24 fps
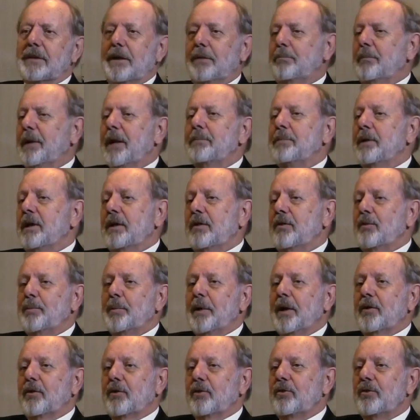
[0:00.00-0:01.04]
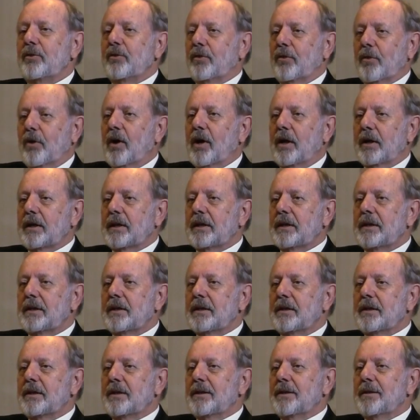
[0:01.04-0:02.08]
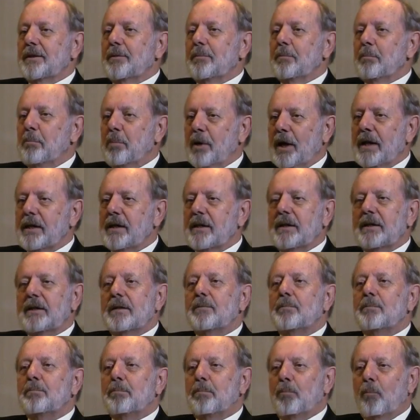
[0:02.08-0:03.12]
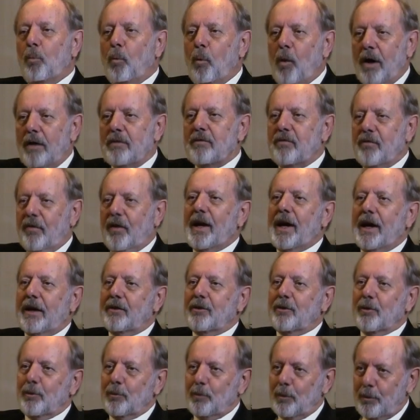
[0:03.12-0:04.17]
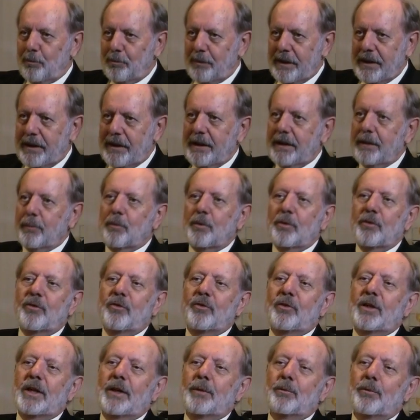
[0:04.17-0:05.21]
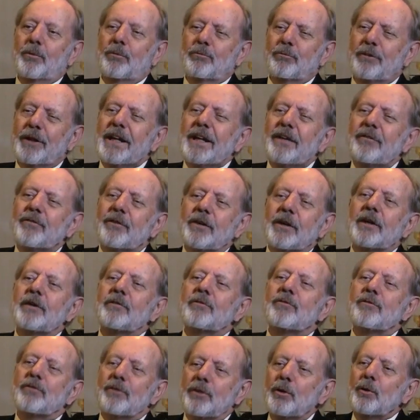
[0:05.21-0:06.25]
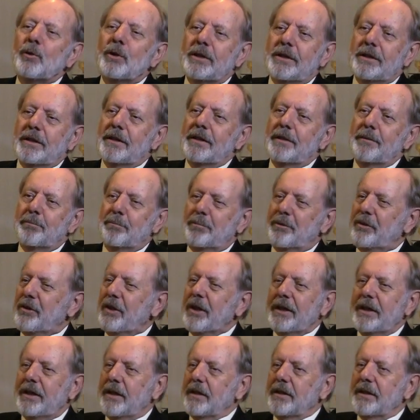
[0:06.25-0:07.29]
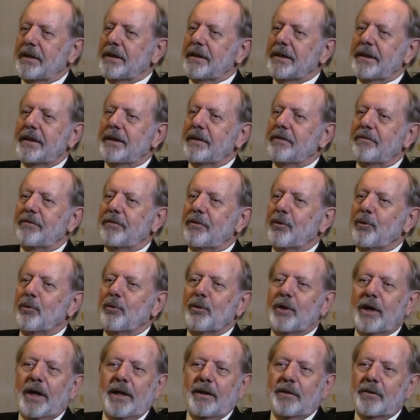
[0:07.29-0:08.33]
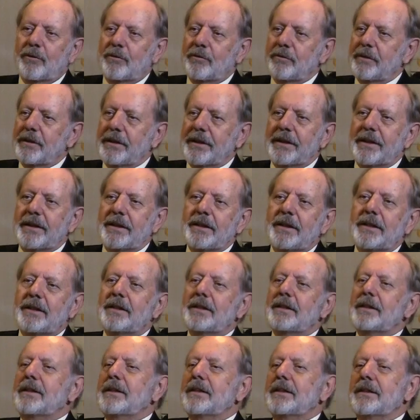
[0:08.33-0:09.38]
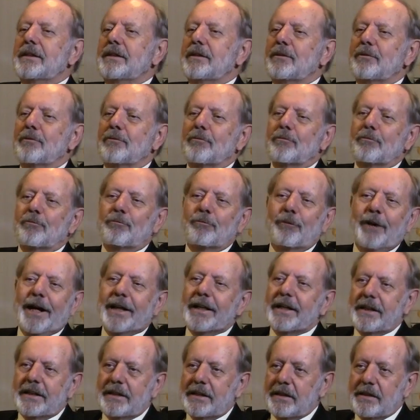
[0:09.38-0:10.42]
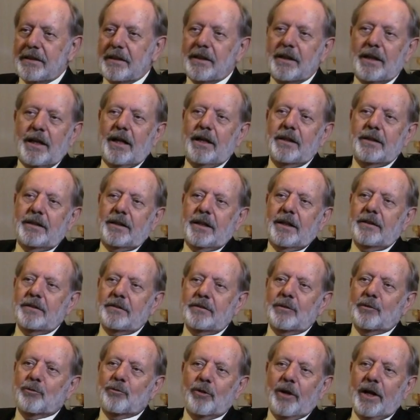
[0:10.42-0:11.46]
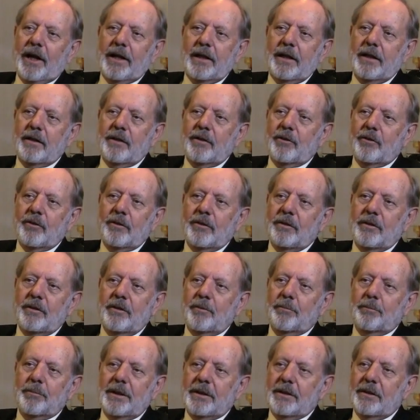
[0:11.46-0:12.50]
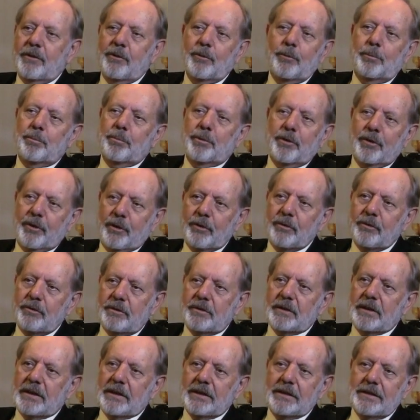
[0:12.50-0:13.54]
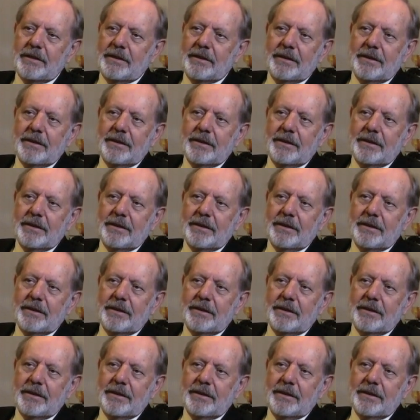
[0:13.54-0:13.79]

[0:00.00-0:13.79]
And maybe it is better than you thought, but one factor will be it will read very fluently, particularly if you not only read it in the context of writing it earlier, but you produced it.